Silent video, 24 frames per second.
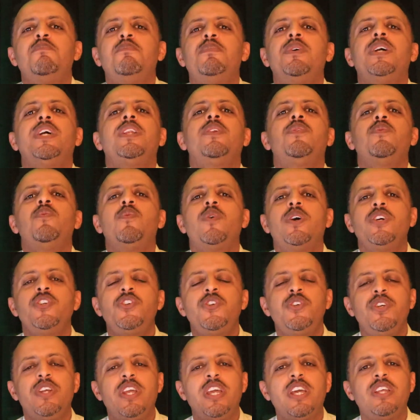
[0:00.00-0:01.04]
But
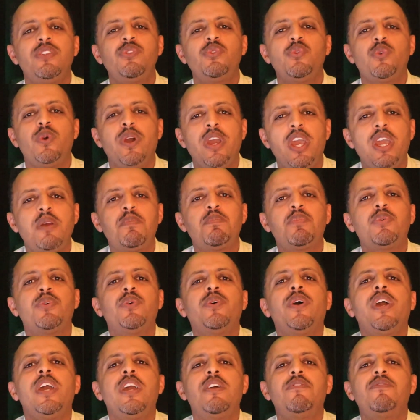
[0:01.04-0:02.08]
once you get to
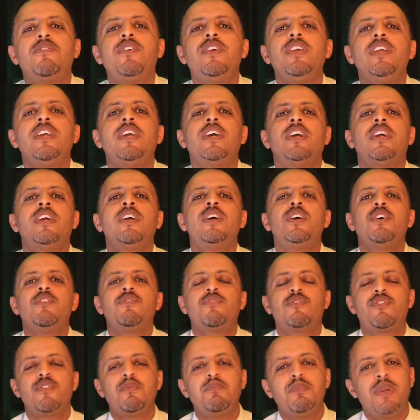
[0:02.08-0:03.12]
April every year
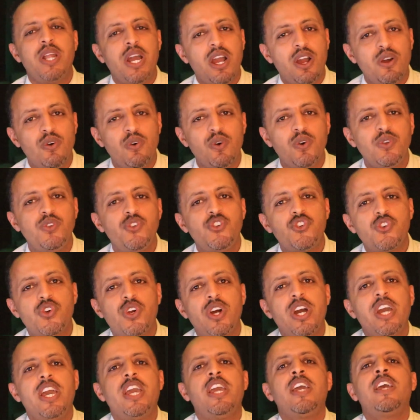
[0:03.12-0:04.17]
from now on,
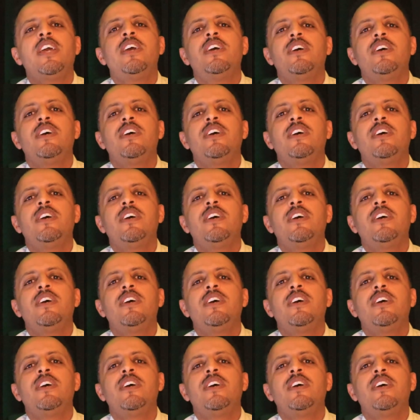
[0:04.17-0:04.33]
try